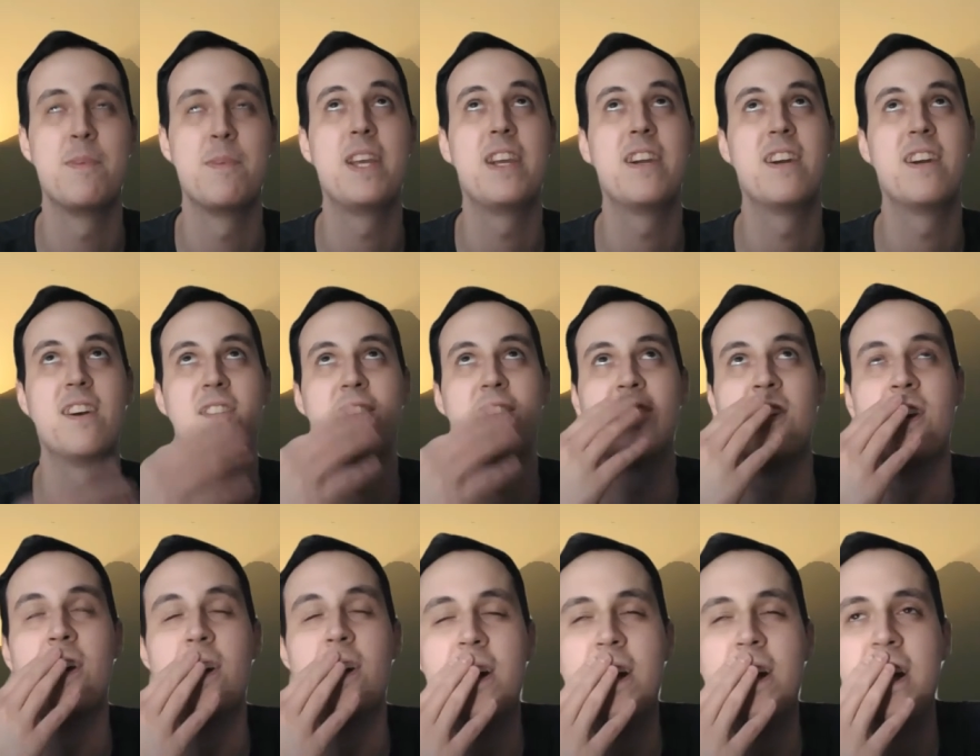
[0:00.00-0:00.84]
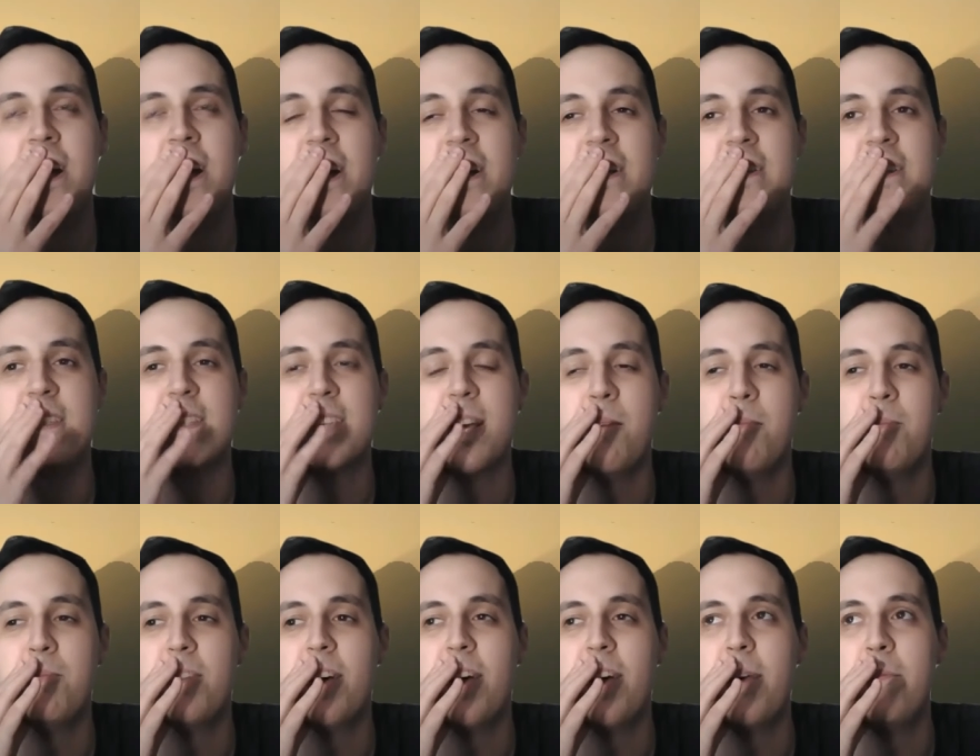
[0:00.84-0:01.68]
Because
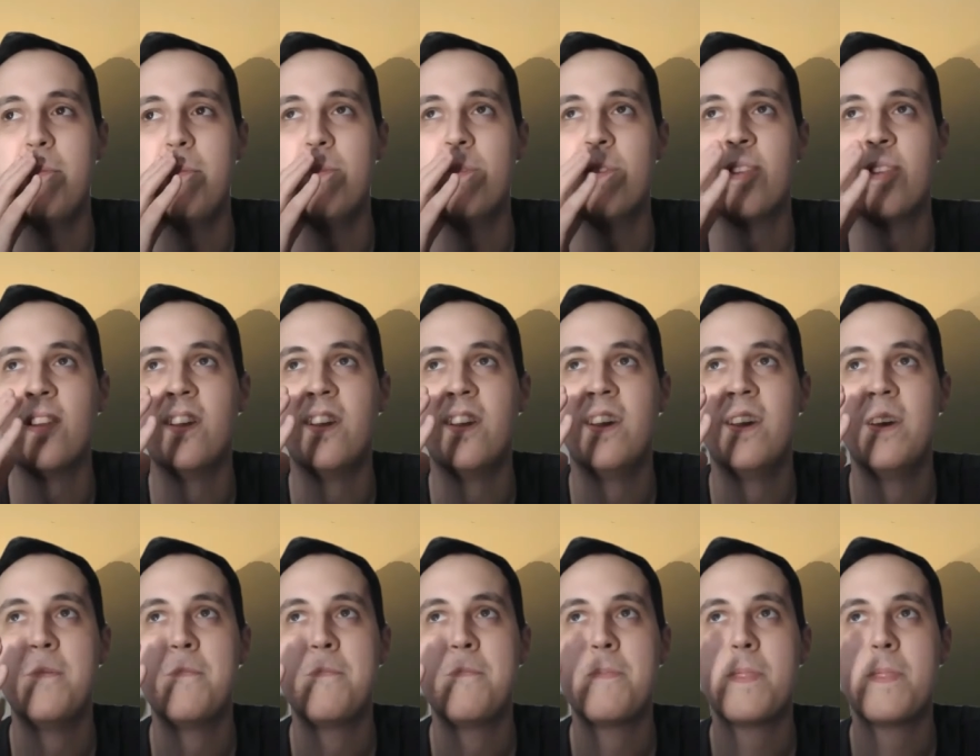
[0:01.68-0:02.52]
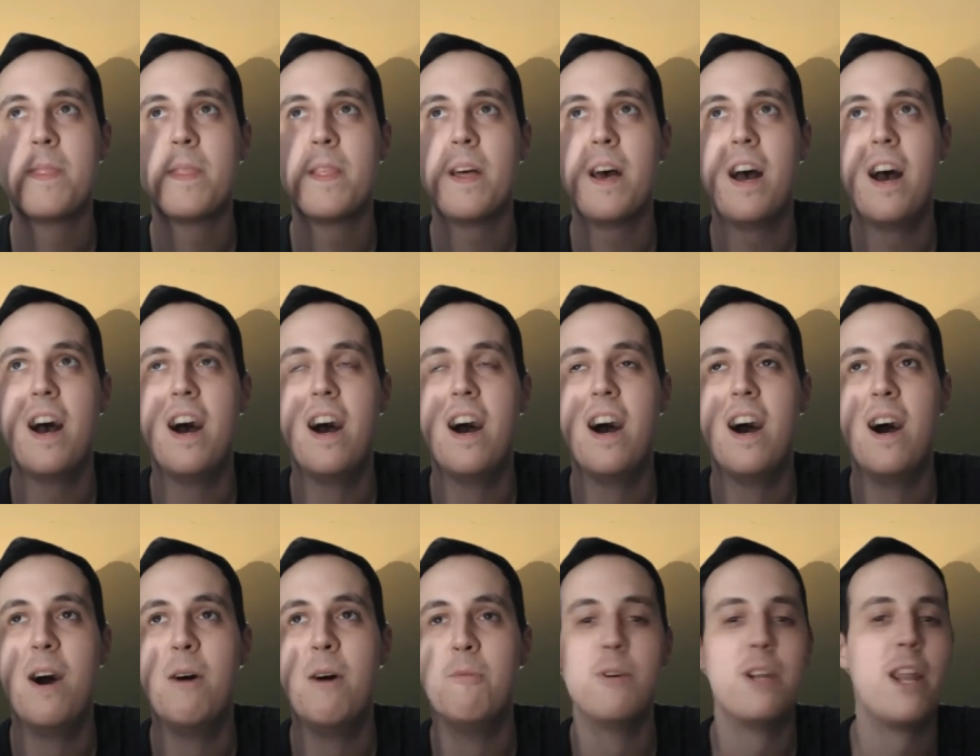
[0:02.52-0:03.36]
sometimes
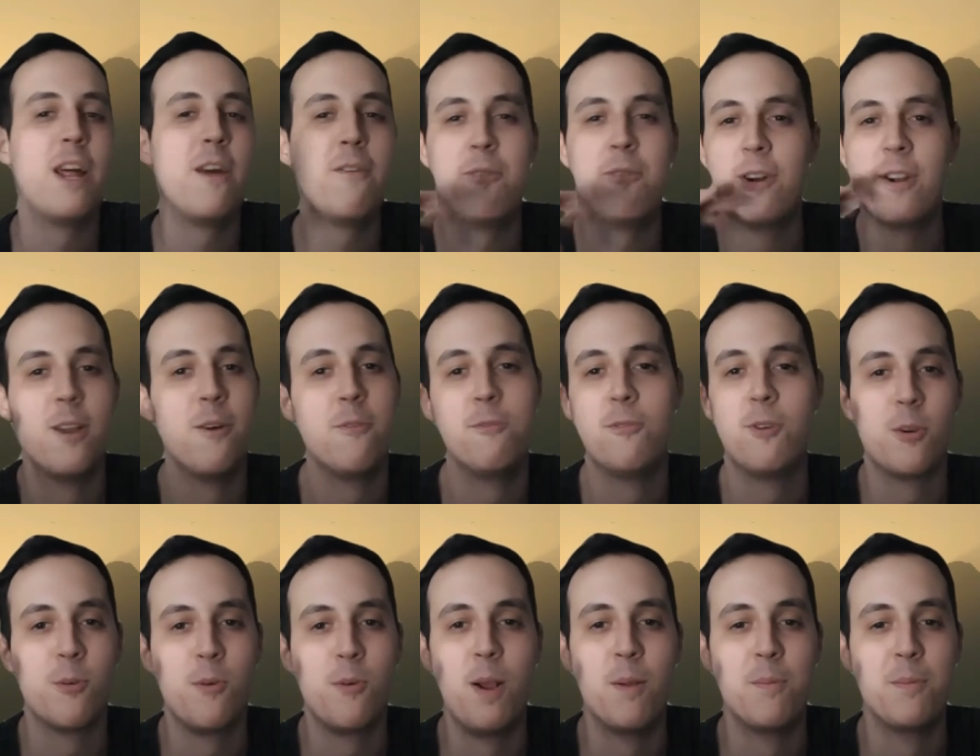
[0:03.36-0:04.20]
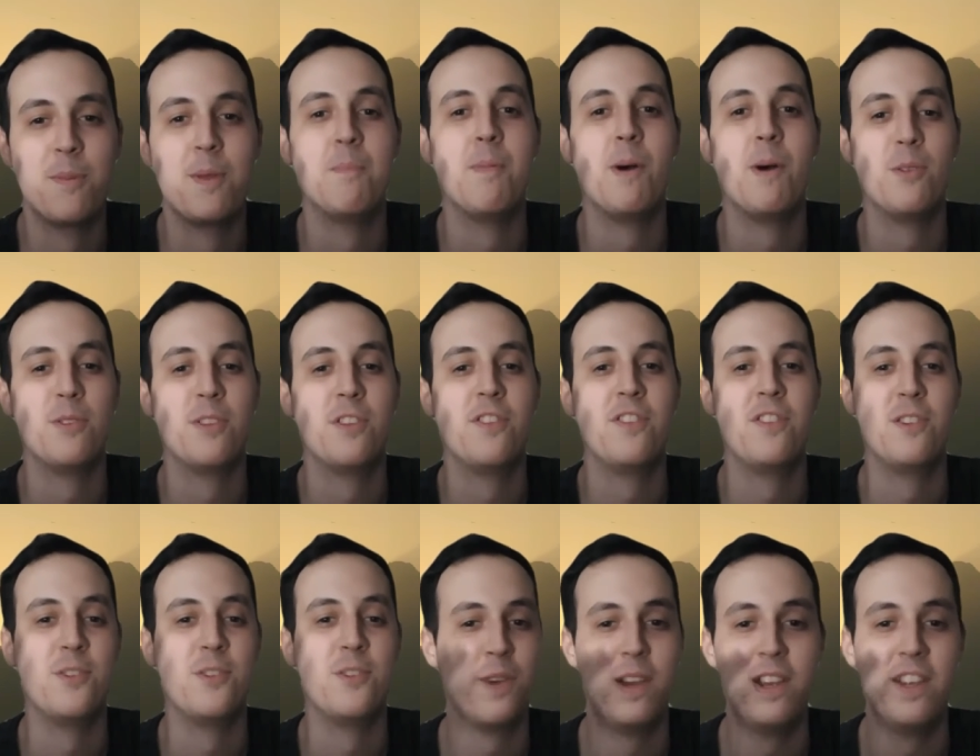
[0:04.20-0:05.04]
when I feel overwhelmed about the
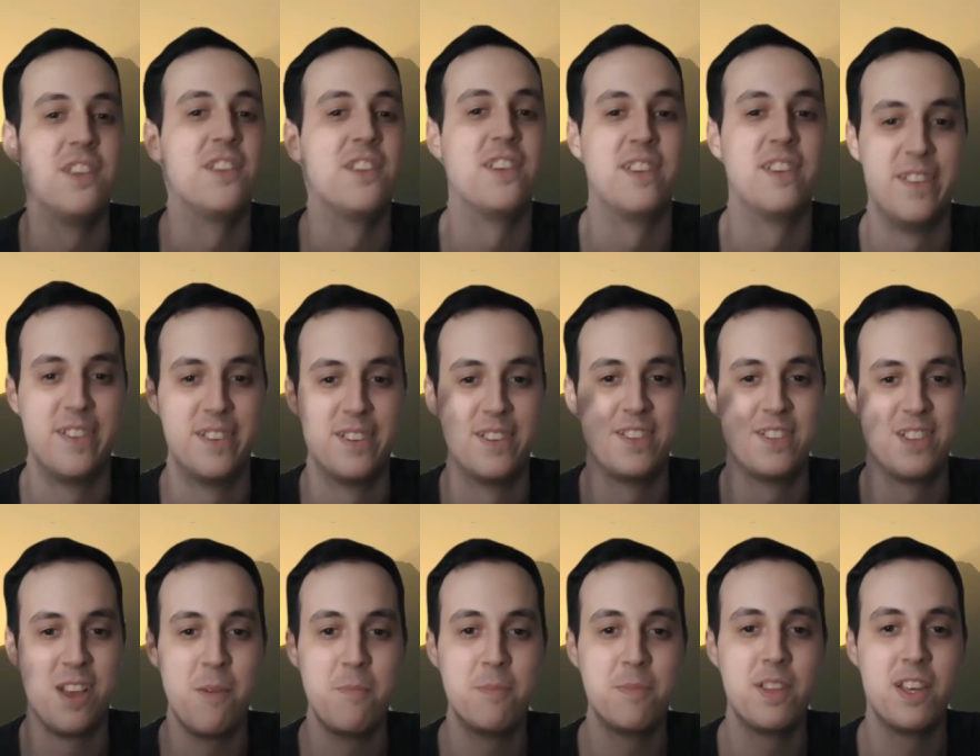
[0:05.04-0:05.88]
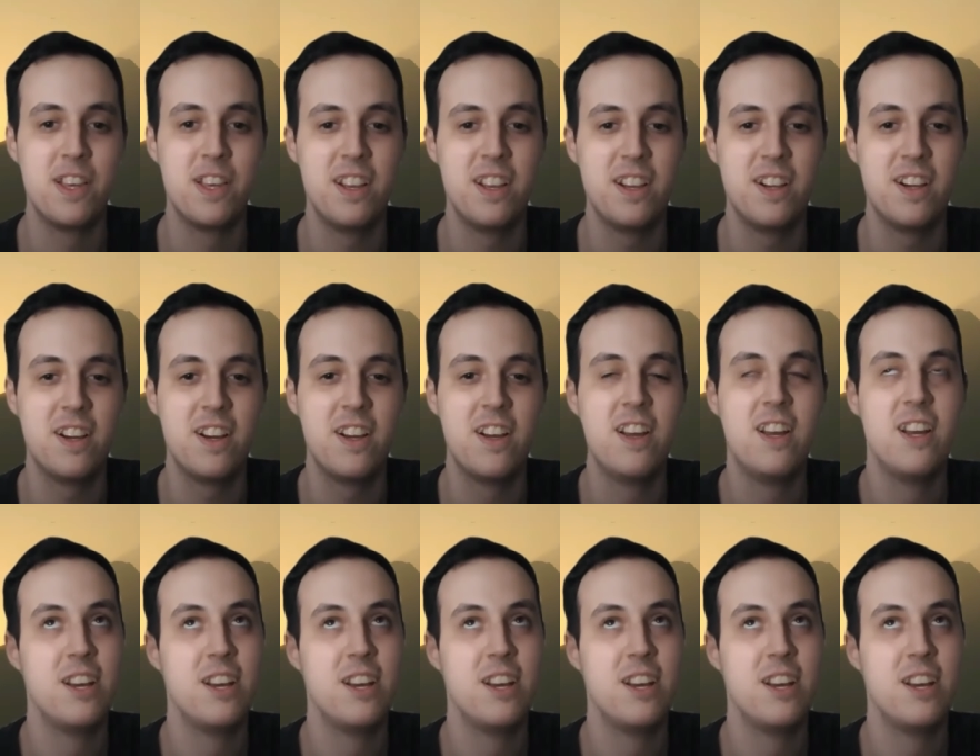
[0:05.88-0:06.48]
situation or something,